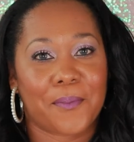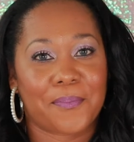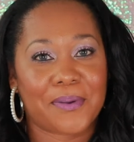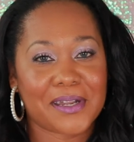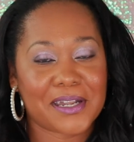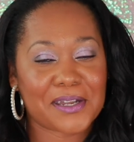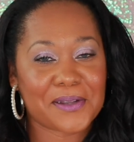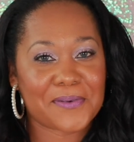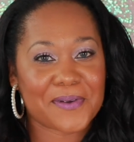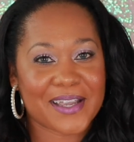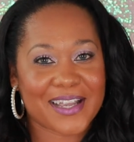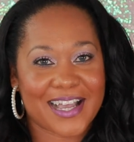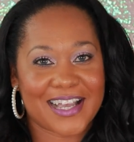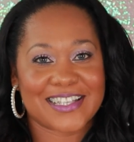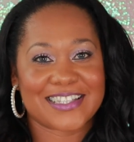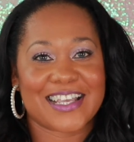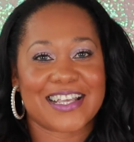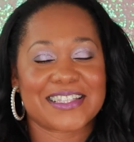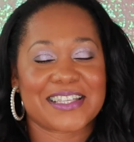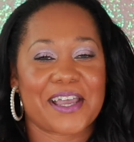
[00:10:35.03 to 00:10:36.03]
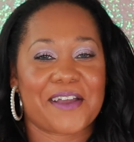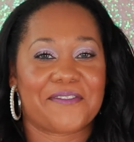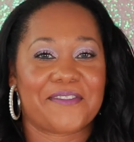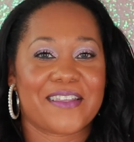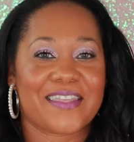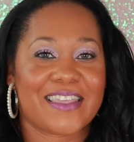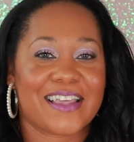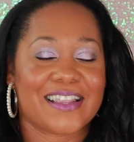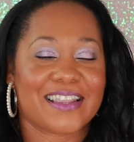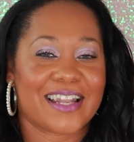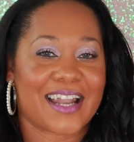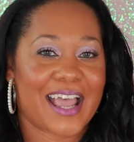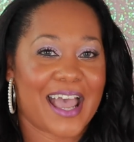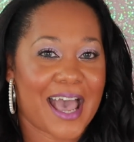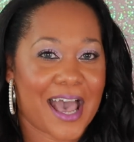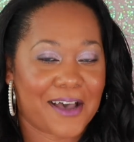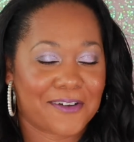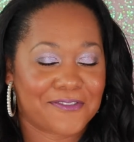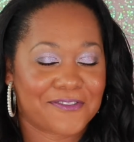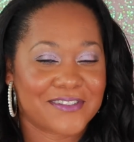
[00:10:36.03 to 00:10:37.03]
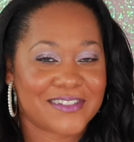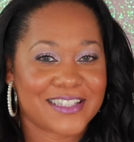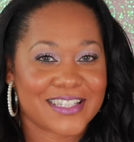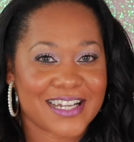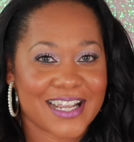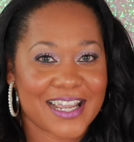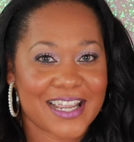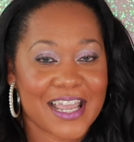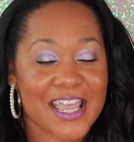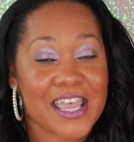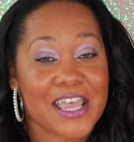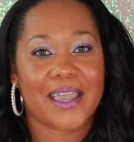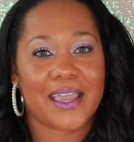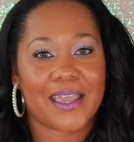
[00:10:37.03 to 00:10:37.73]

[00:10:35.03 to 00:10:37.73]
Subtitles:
But anyway guys, that's everything that I have for today.